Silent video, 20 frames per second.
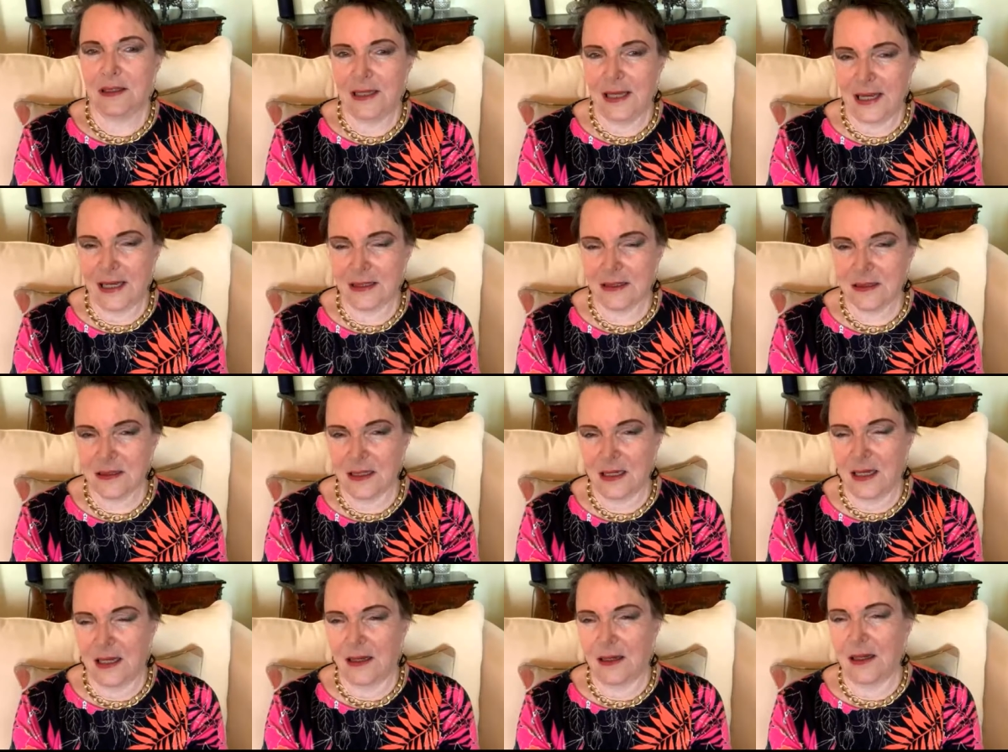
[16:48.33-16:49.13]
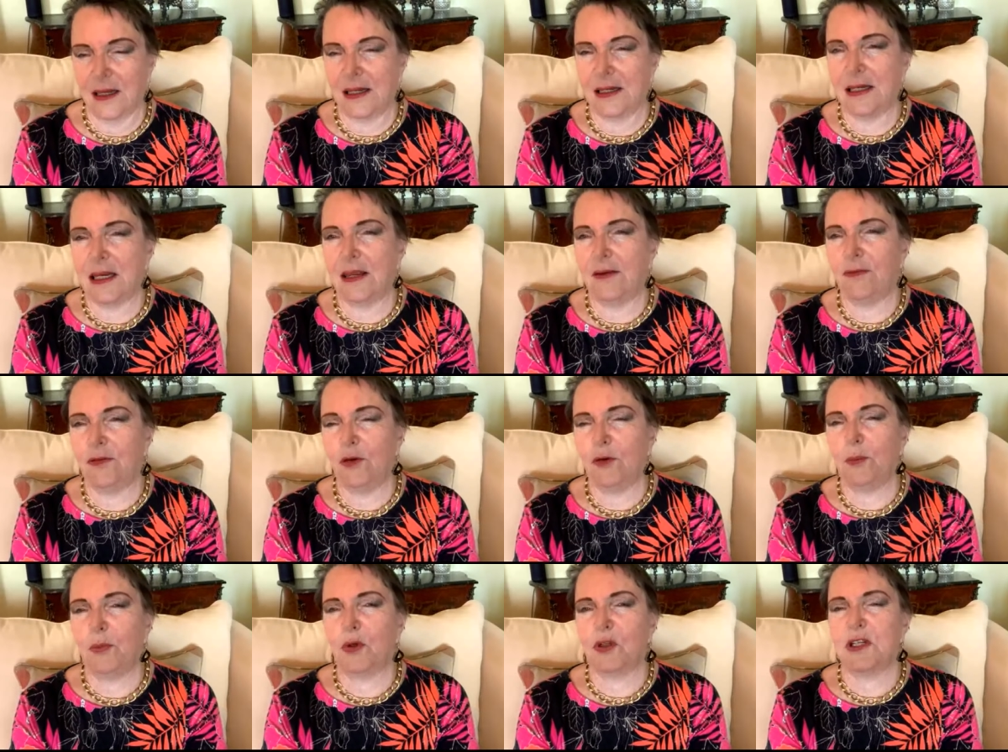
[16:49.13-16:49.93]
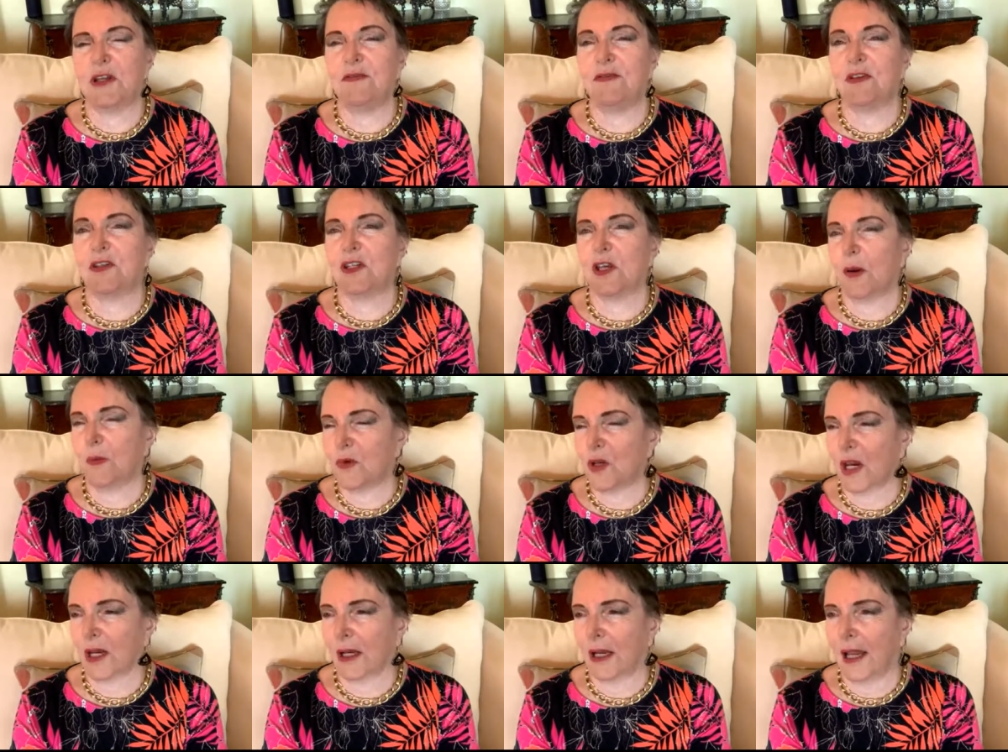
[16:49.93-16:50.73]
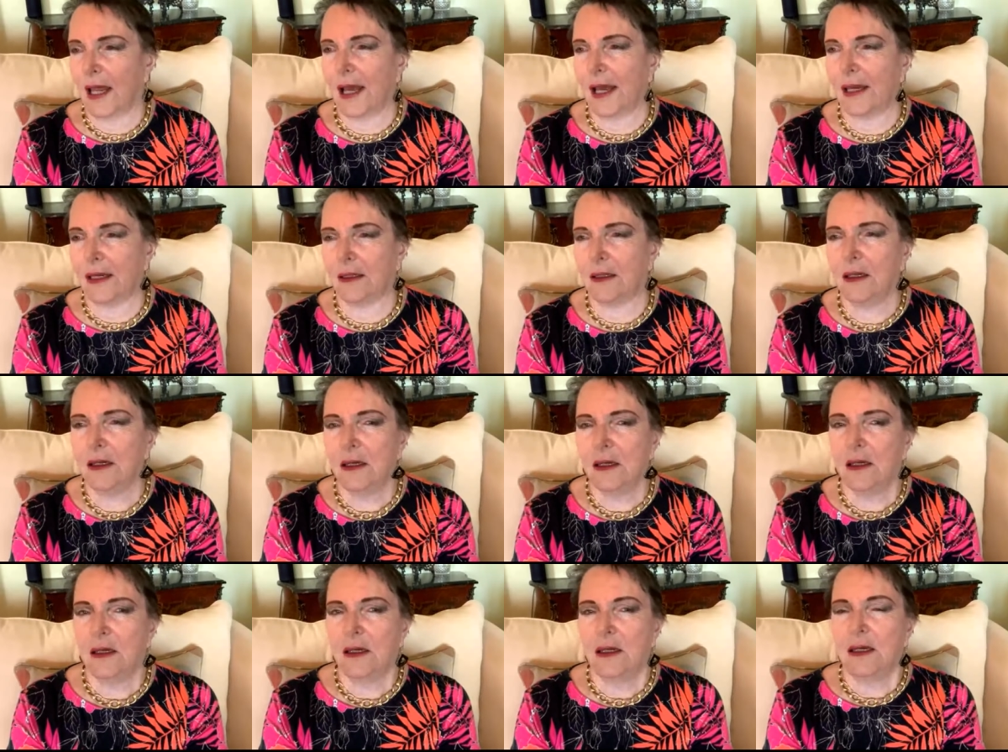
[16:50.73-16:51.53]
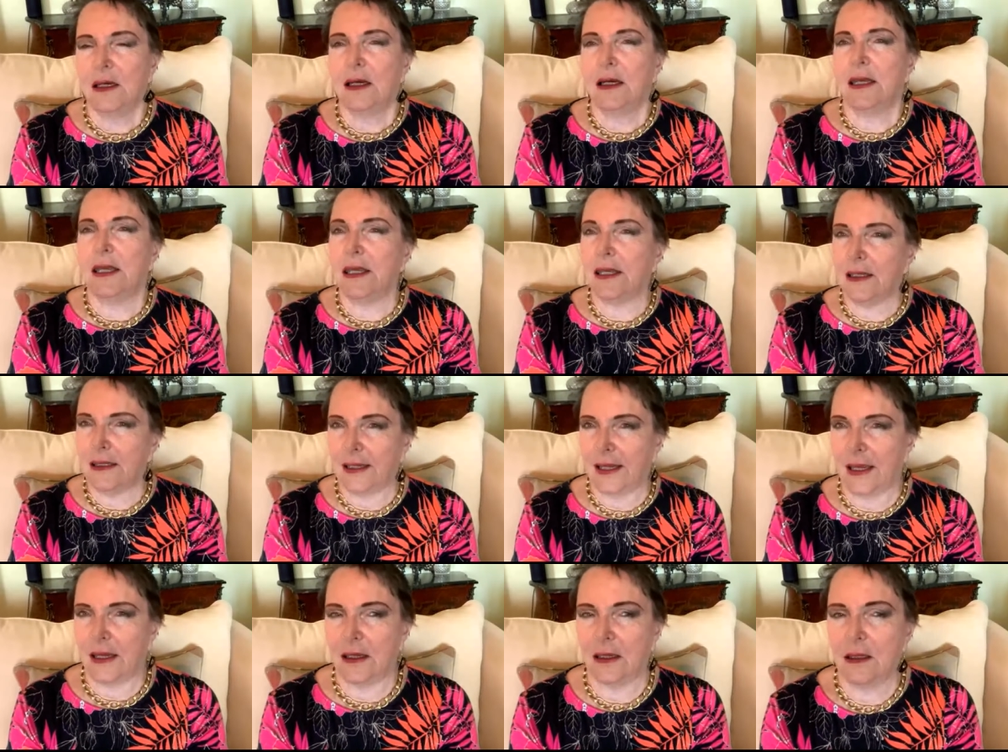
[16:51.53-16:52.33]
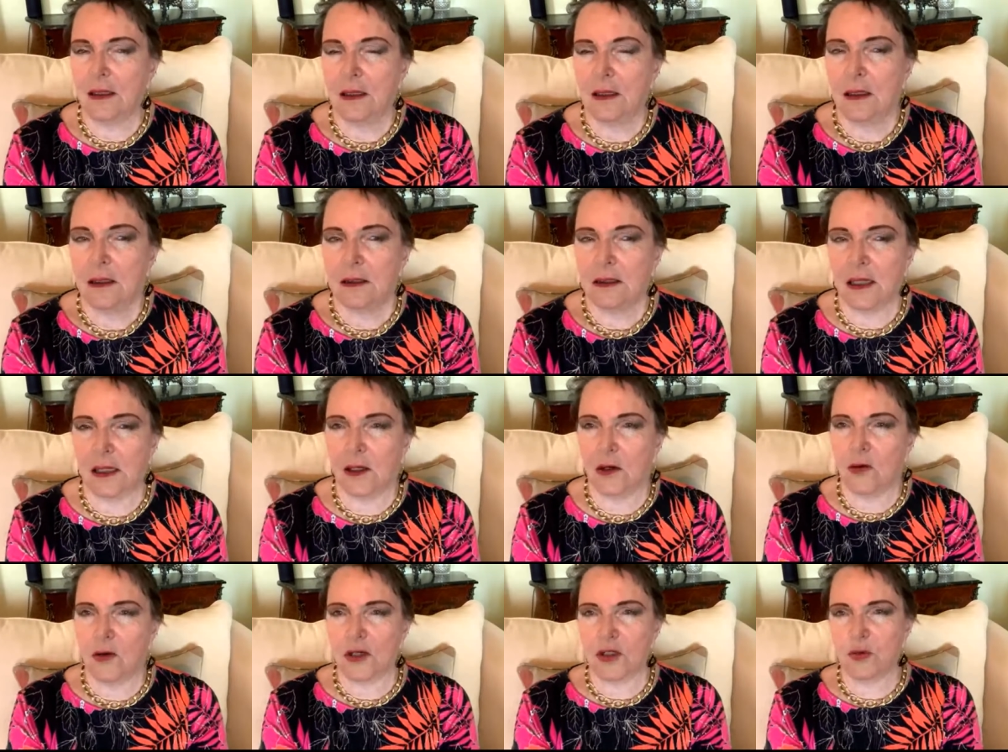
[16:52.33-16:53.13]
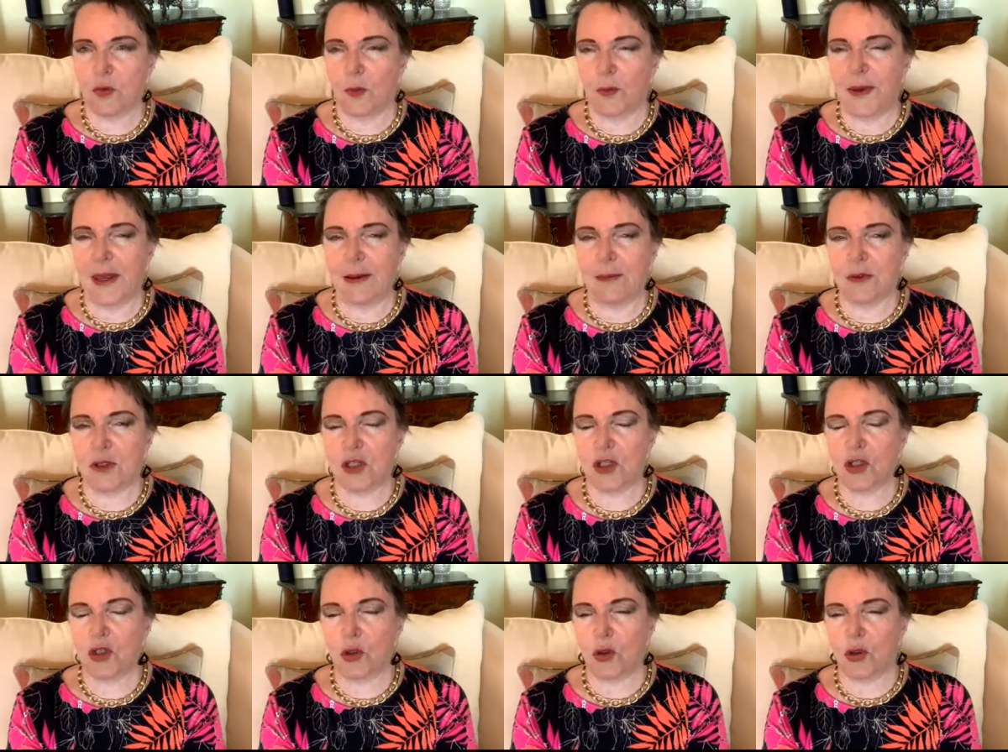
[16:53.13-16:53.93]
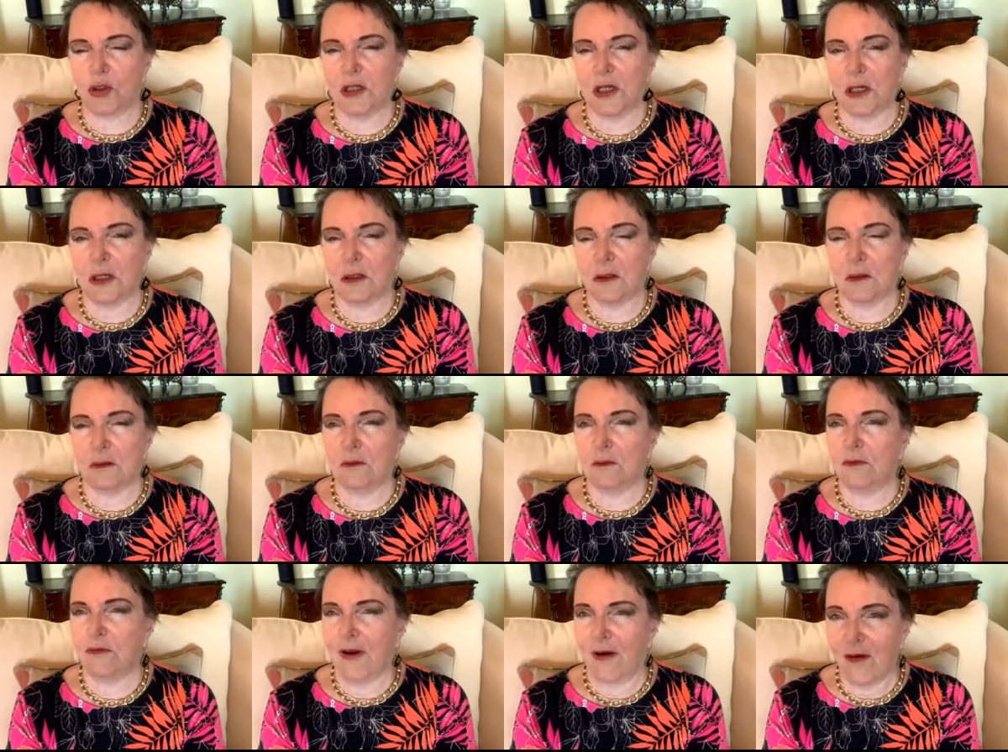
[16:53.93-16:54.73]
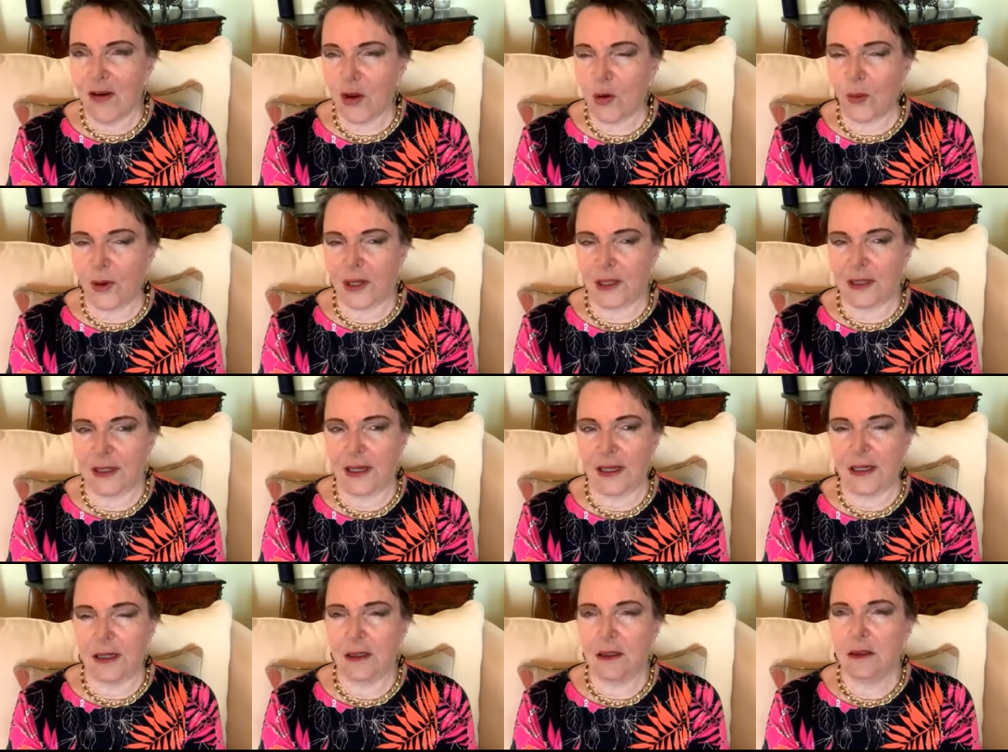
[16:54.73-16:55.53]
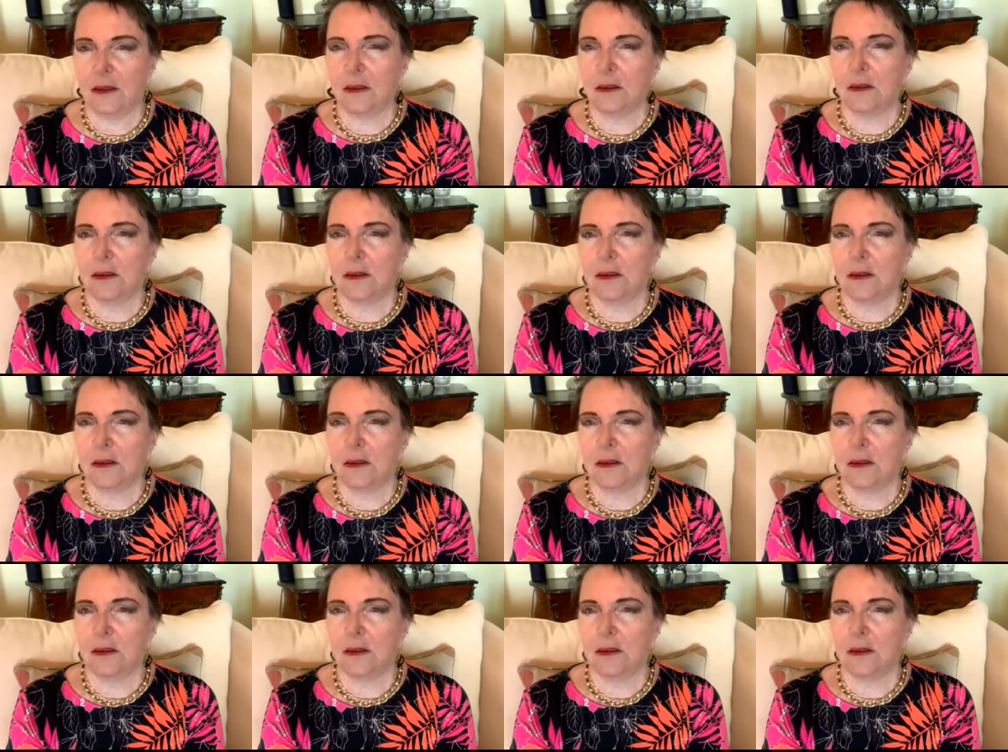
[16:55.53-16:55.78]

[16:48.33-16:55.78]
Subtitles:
Yes. And if you put in the subject line, healing, then Chris will be able to sort it very quickly.